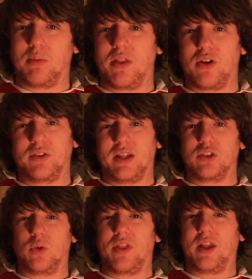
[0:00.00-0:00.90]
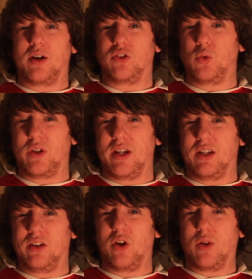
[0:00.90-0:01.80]
I thought the kids would think they're too
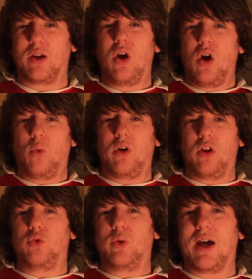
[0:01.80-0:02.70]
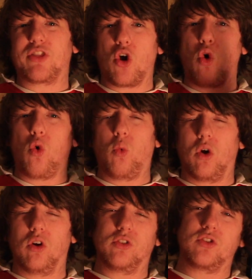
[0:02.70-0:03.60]
kiddie, like one of those "We Got the Whole
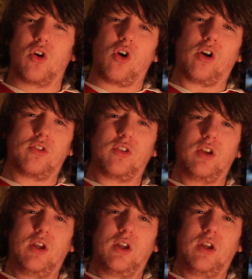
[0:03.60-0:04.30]
World" songs.